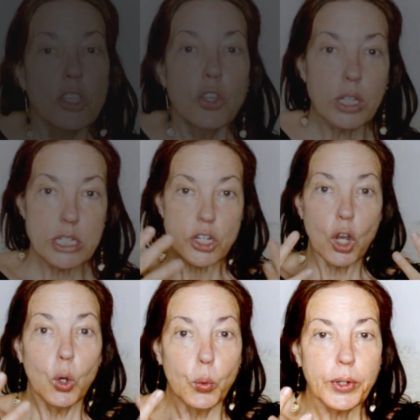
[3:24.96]
You can
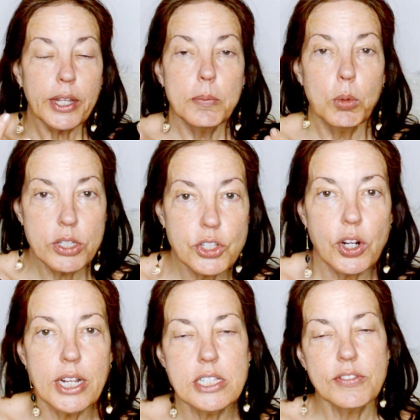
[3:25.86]
tone and
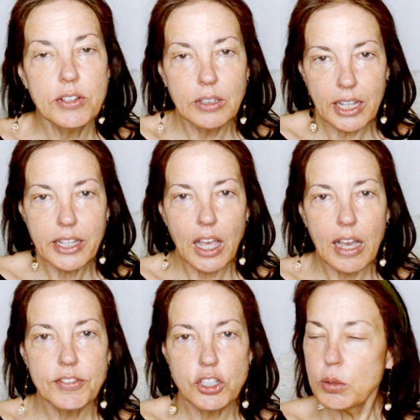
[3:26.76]
moisturize if you like
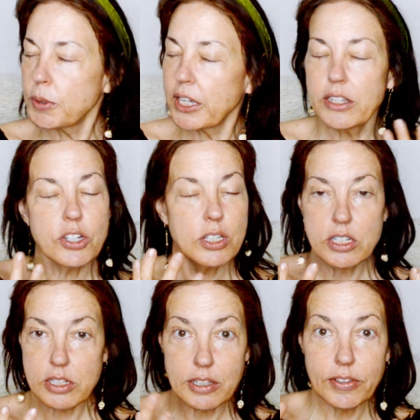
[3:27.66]
after, but I usually
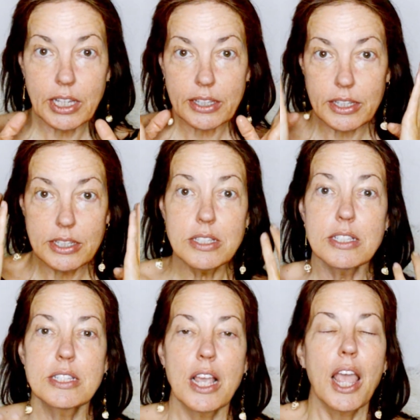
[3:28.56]
just leave it like
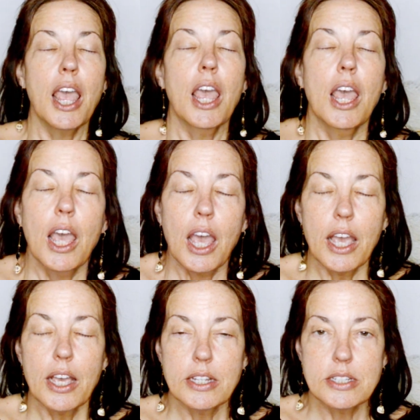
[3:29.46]
this.
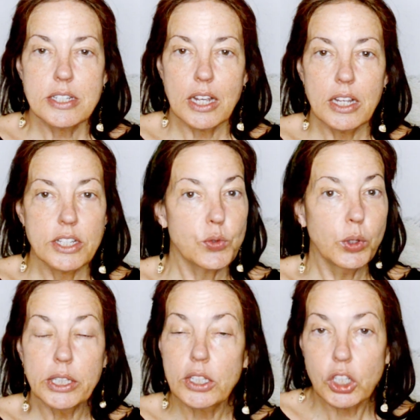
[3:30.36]
And it's
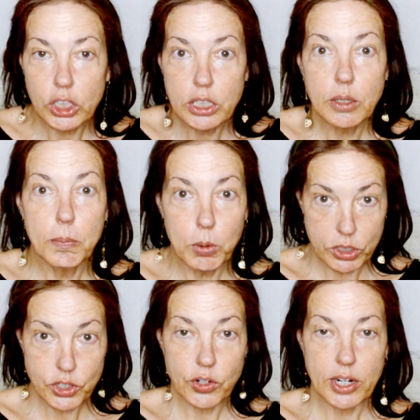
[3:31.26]
really good
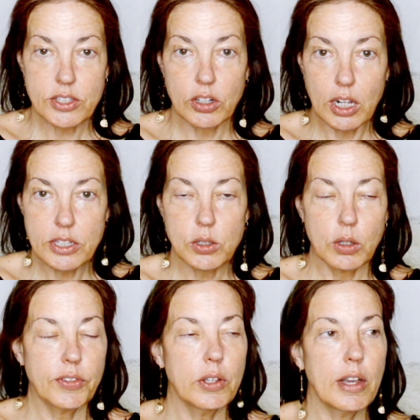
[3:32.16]
moisturizer
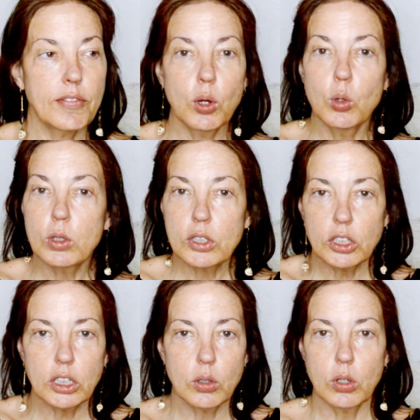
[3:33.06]
also if you have
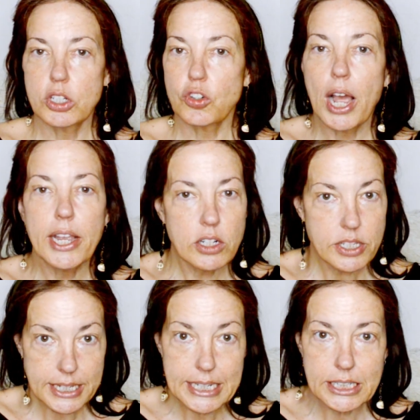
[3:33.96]
older or drier
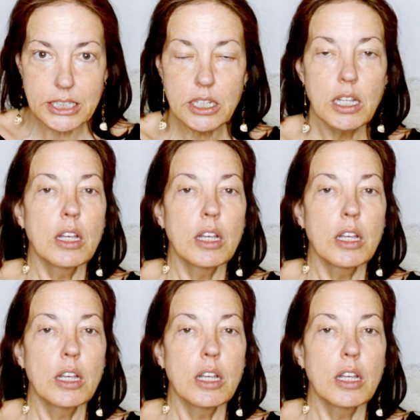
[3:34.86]
skin.